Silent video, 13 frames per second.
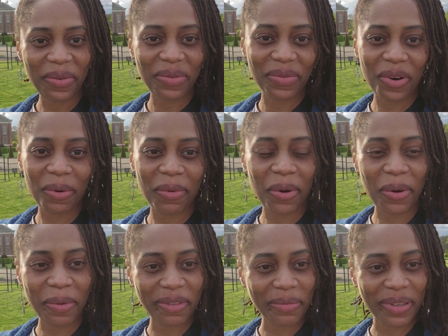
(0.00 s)
Former
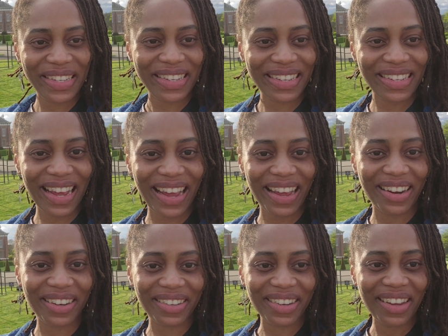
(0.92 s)
home of Princess
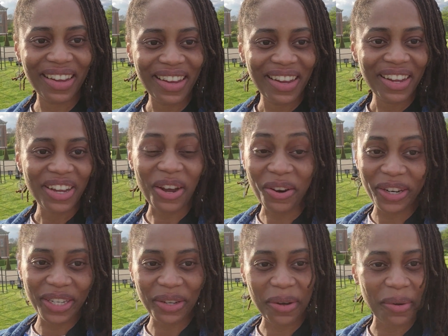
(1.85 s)
Diana.
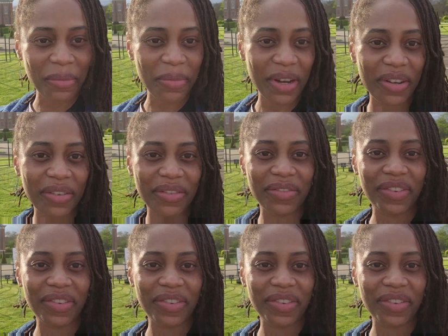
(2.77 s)
Current home of